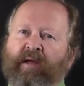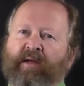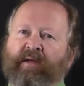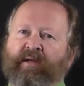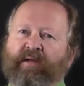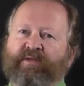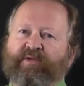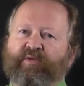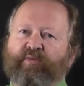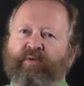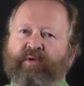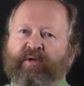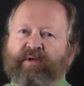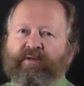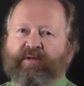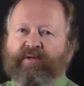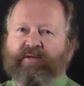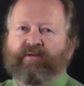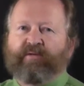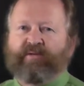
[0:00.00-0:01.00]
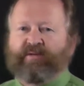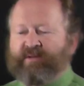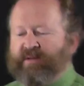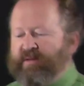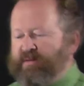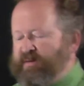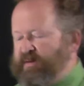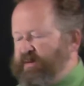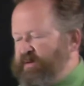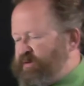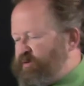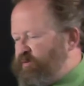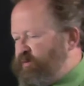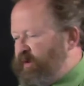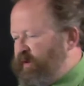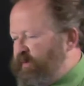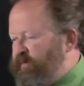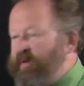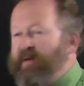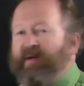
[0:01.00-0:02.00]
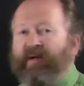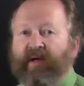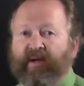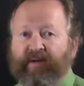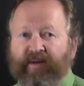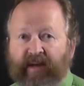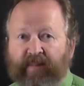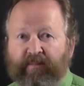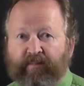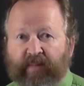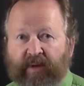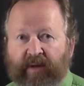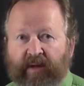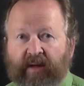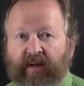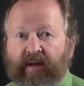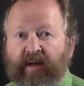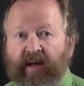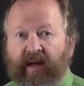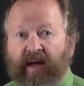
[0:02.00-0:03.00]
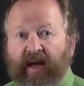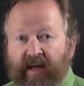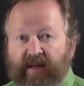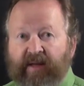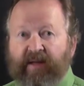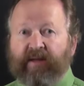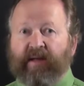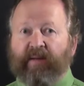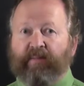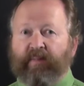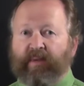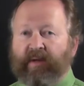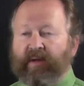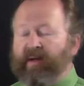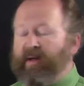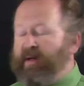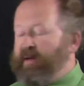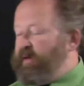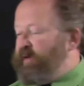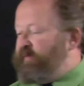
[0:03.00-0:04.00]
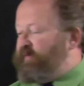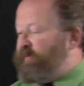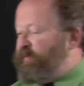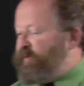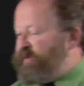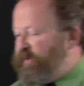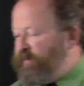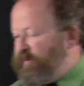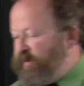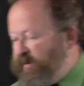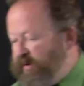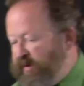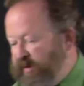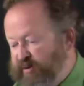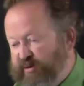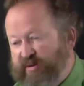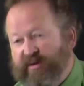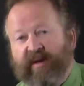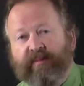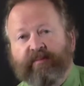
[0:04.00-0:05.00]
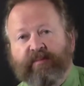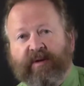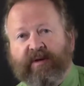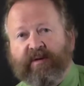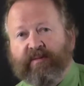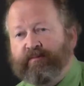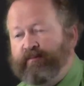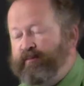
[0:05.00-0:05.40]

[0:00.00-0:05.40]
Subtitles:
is a word used to describe a number, any number. If I put up a large number,